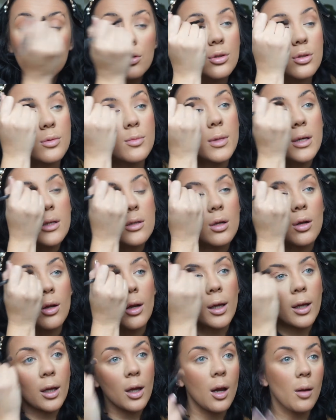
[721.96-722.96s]
just makes you look
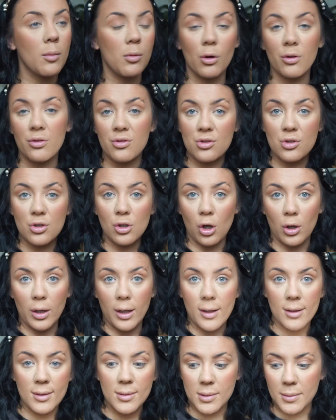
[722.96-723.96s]
like a bronzed
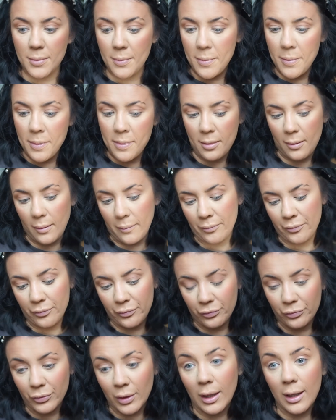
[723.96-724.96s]
goddess.
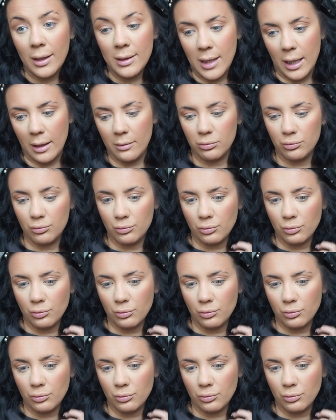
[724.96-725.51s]
And then,